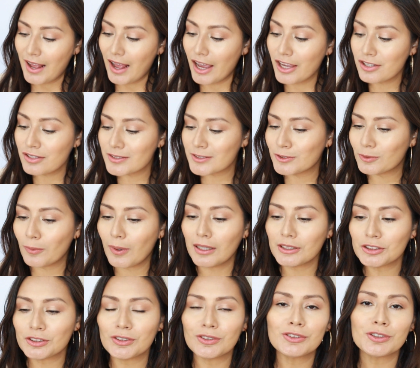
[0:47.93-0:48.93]
I used to
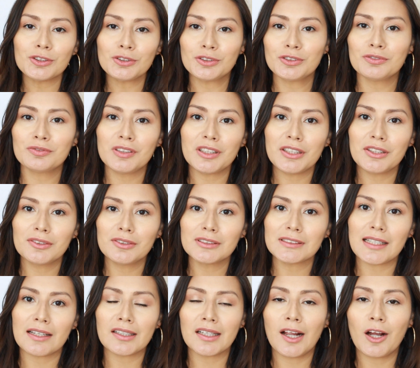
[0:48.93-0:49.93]
watch those YouTube
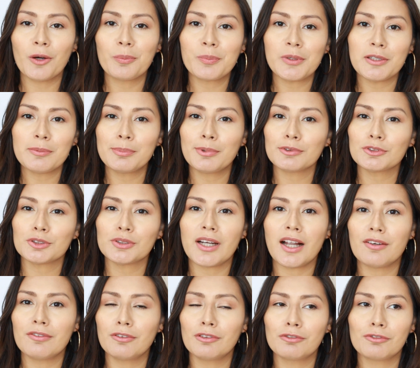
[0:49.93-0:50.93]
videos on how people
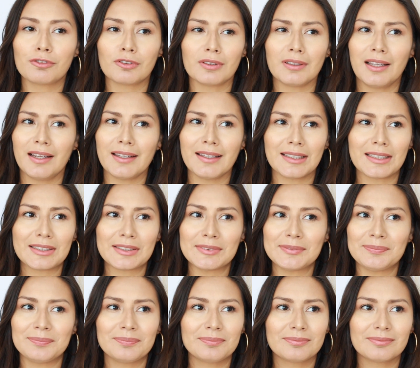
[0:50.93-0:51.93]
travel for like,
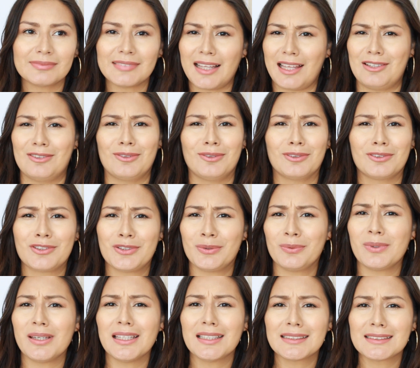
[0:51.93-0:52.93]
I don't know, 2
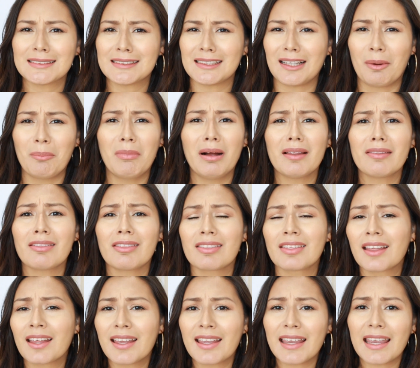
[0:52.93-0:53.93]
weeks, a
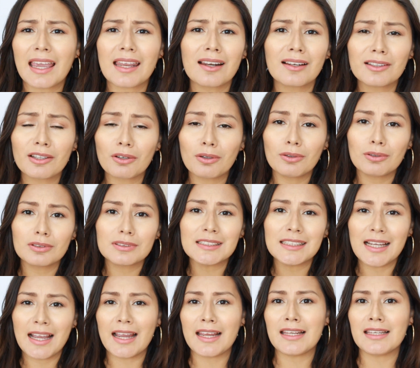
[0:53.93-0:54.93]
month in a little
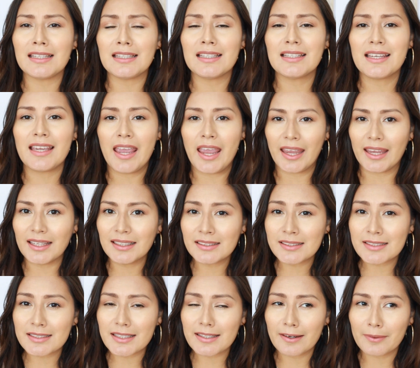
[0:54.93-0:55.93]
tiny
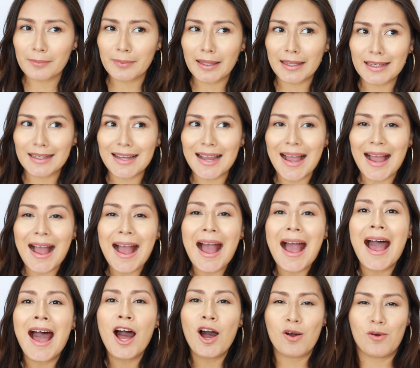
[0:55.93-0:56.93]
case, and I'm like,
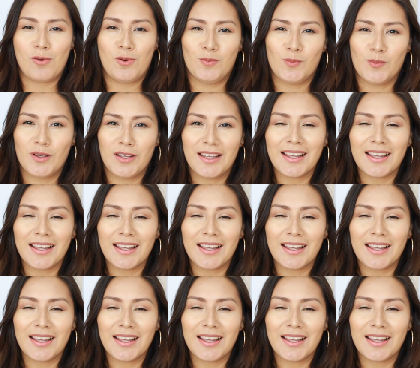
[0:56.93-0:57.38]
how